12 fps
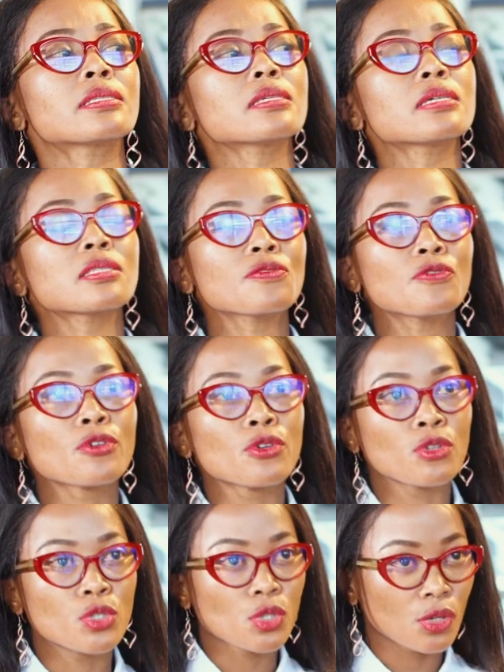it's easy for
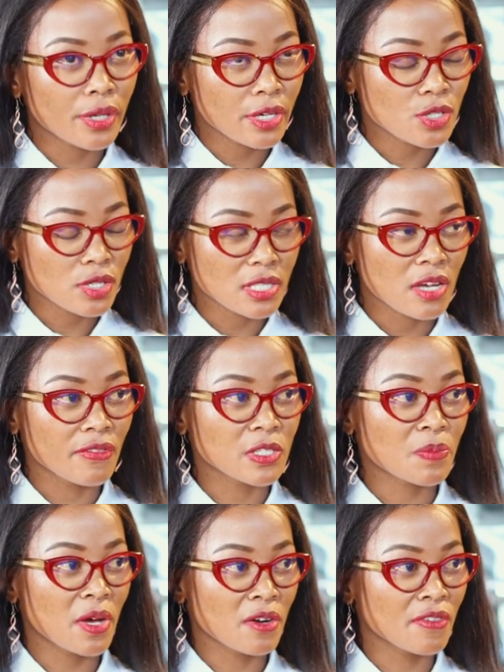you to look at yourself
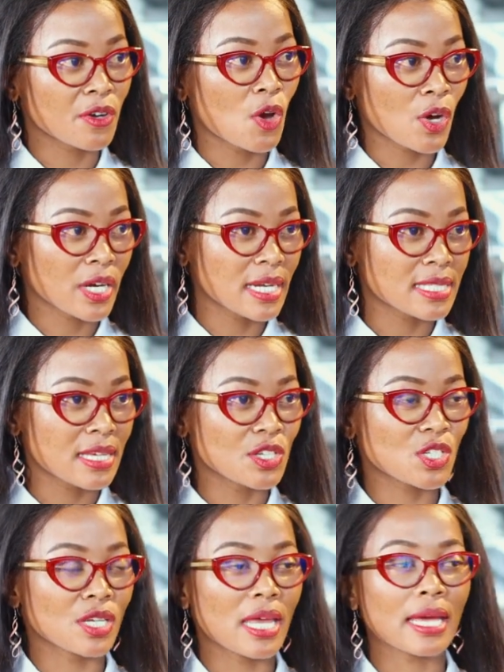as part of an
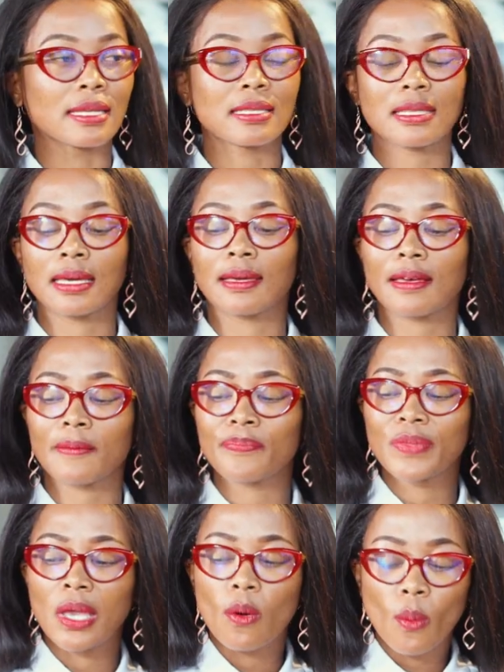organization and think,
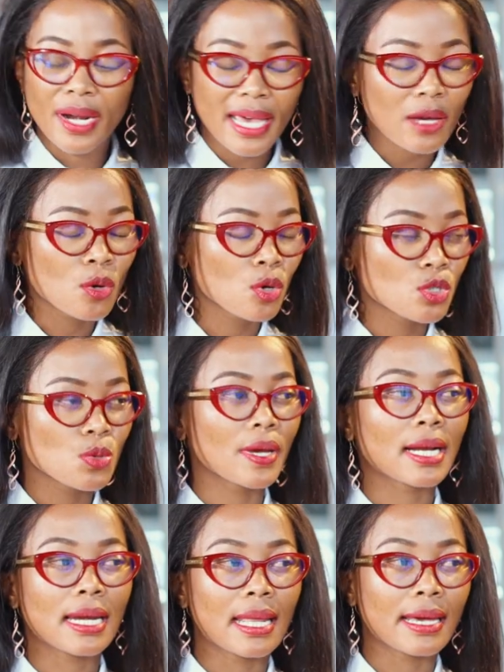when I go to
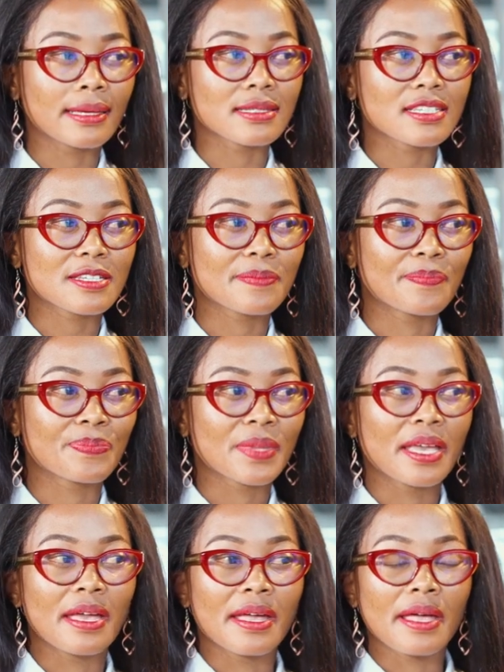a client,
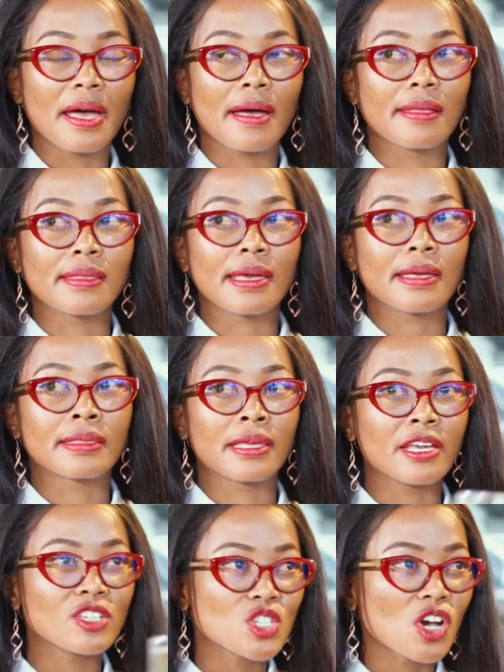mm.
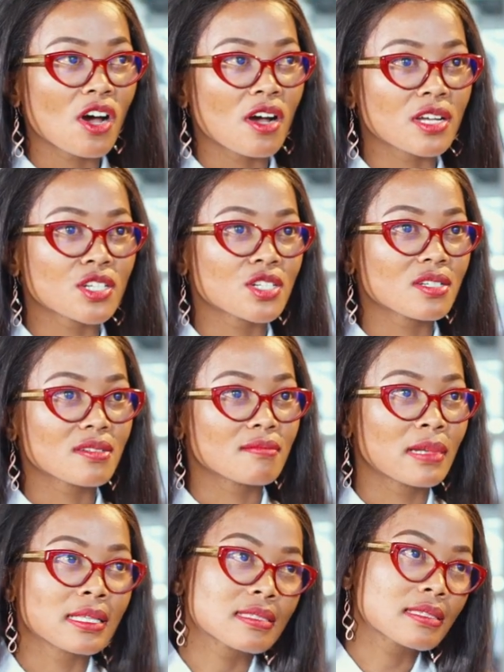they charge,
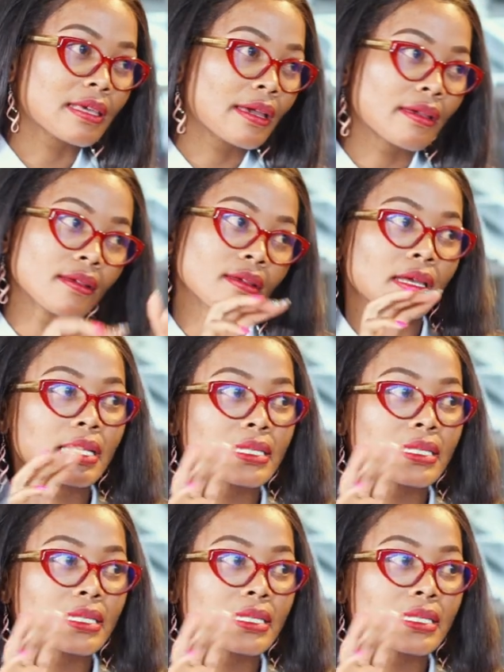let's say,